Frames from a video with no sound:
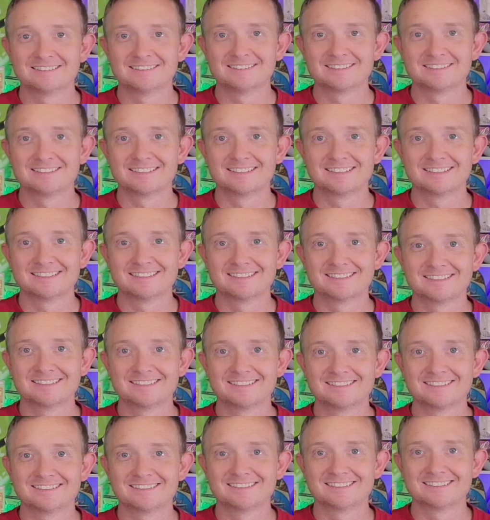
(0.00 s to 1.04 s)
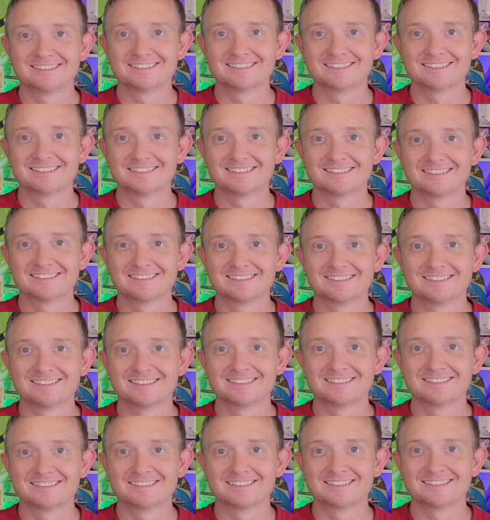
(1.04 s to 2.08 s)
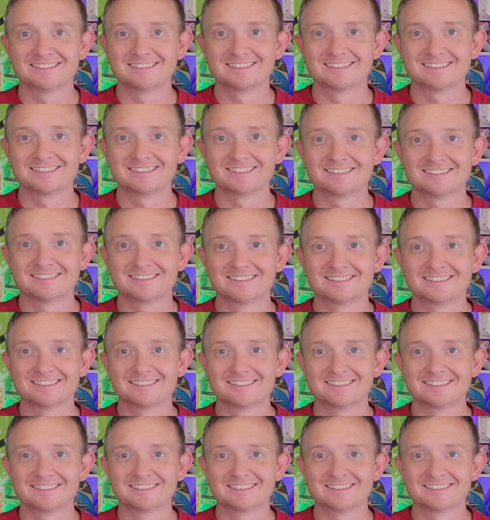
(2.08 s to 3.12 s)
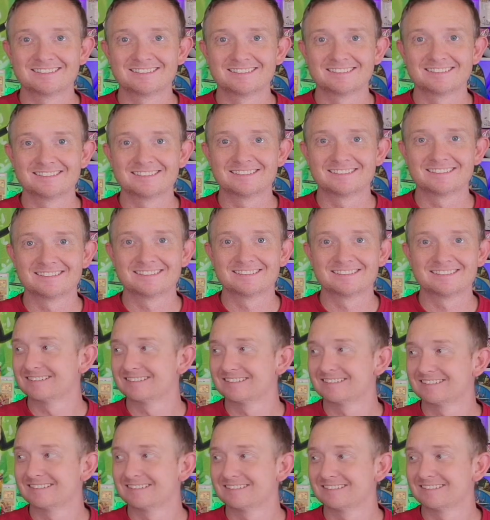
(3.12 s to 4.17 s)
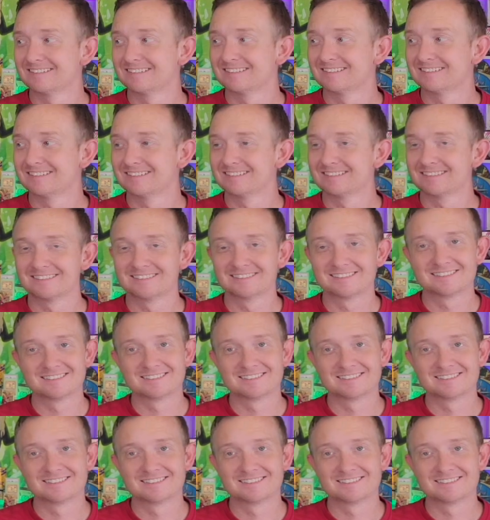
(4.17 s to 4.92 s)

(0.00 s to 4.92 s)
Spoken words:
This person isn't speaking.